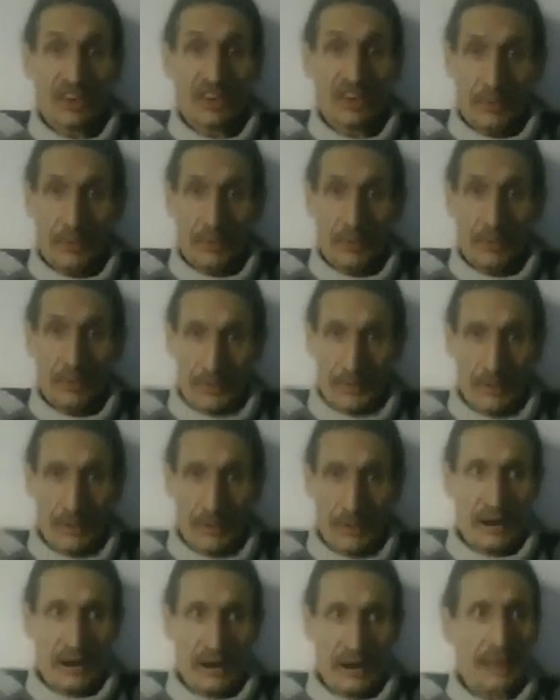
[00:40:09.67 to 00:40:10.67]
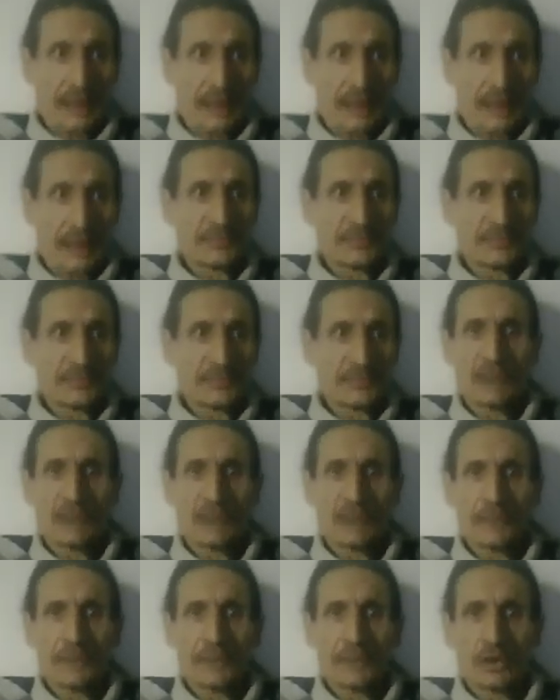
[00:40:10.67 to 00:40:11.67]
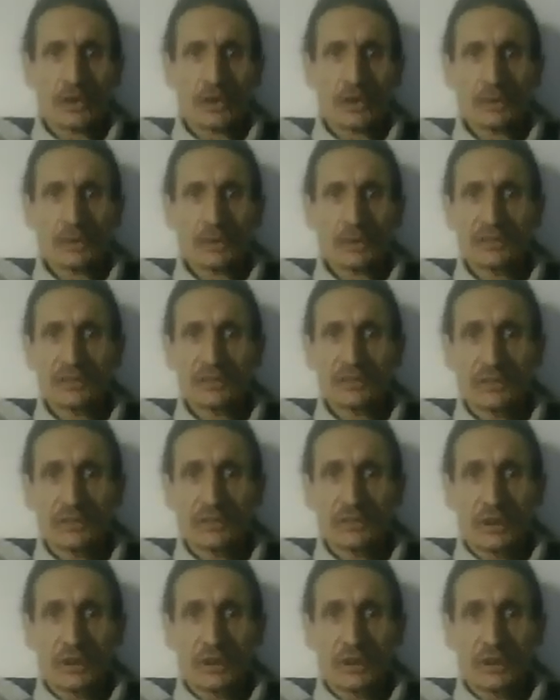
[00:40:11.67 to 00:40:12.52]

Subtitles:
we were taken over by the Normans,